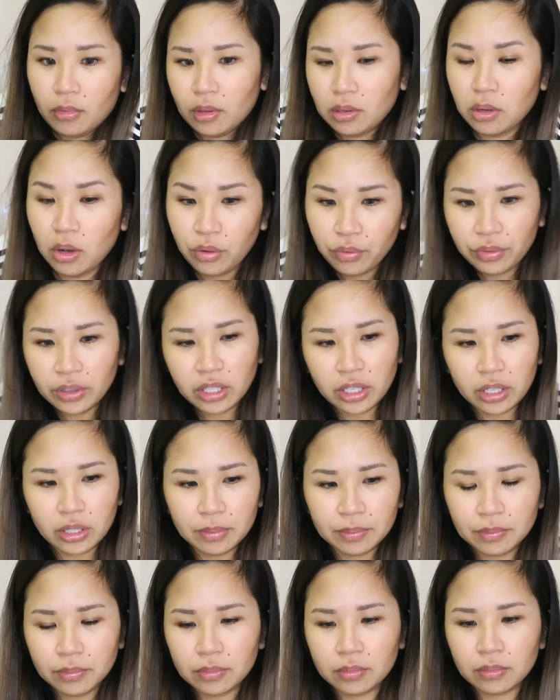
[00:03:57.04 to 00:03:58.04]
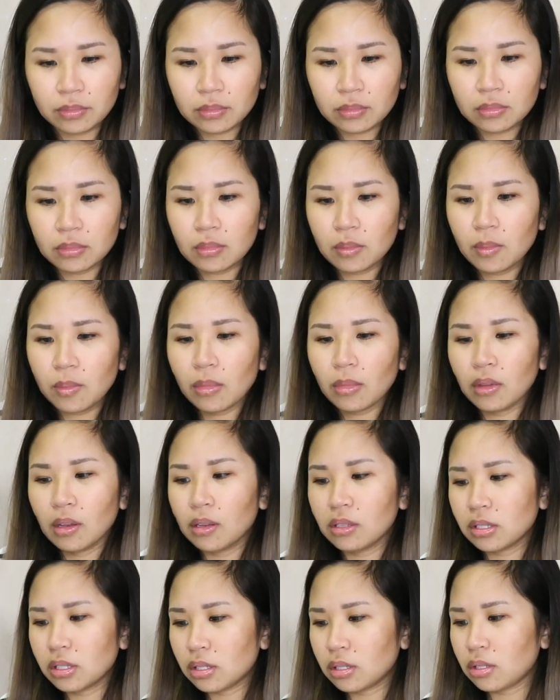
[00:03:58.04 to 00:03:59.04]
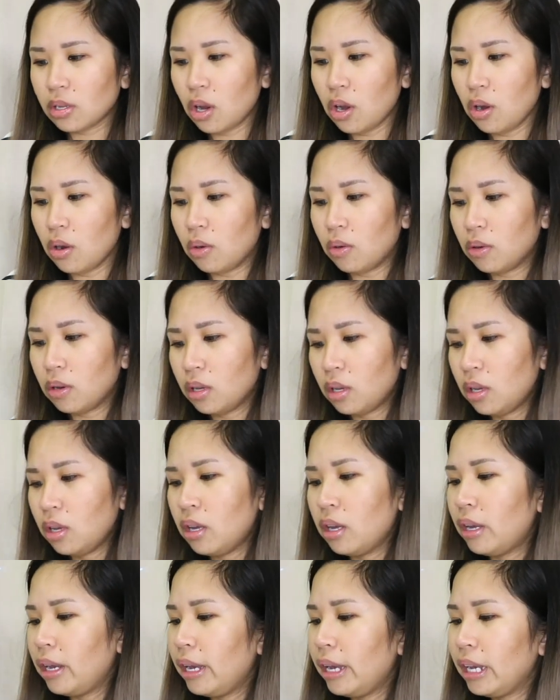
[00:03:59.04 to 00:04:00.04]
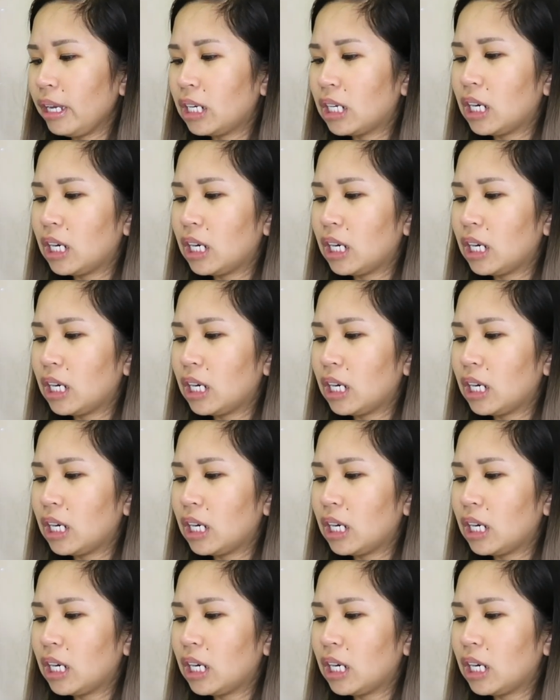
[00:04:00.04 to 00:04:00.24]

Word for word: Go figure. So, it